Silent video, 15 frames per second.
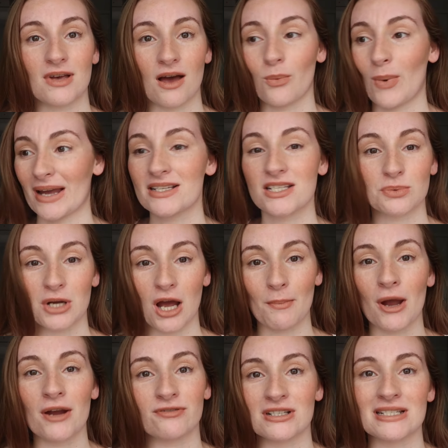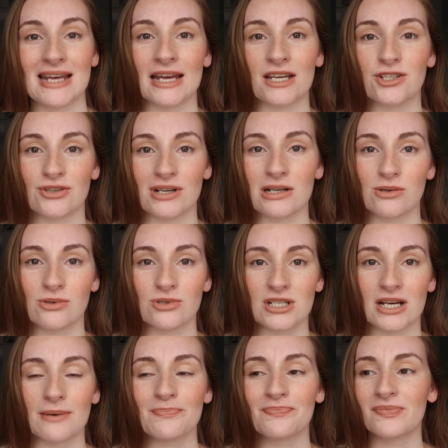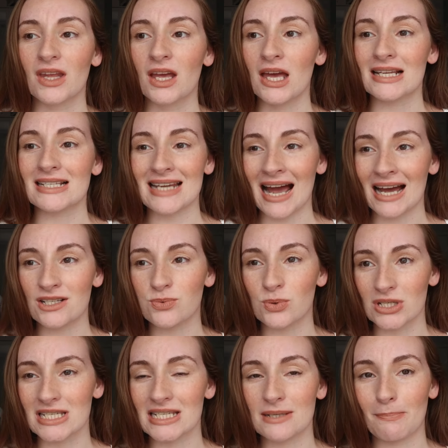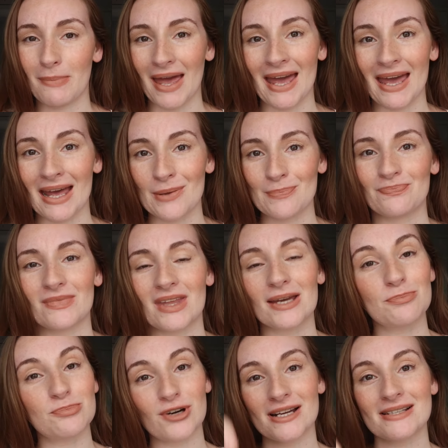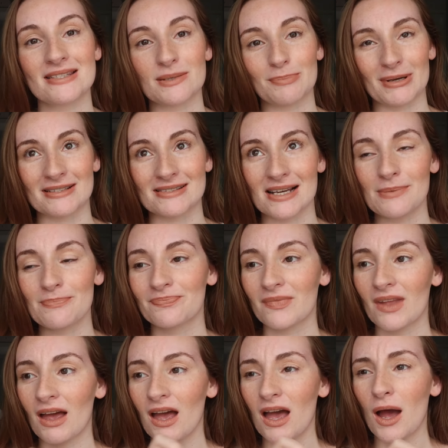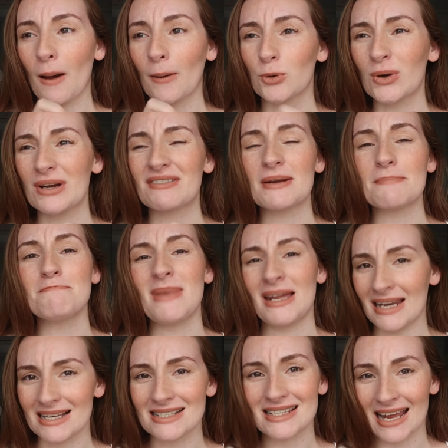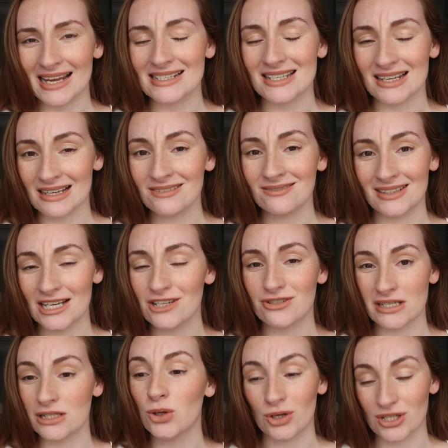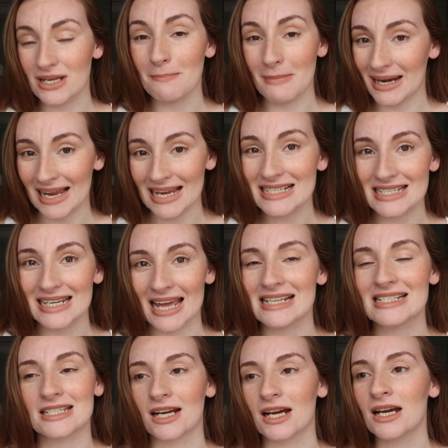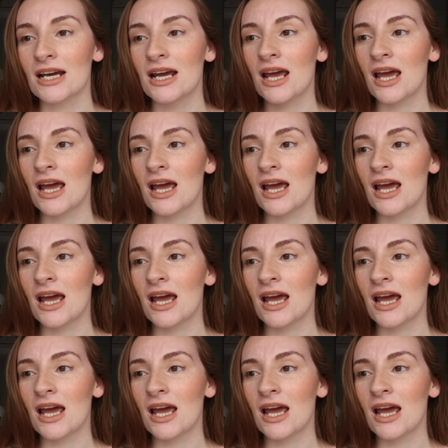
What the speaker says: a waiter would come over and take your drink order. Dad wanted a beer, he pressed the buzzer, not even a minute later, literally not a minute later,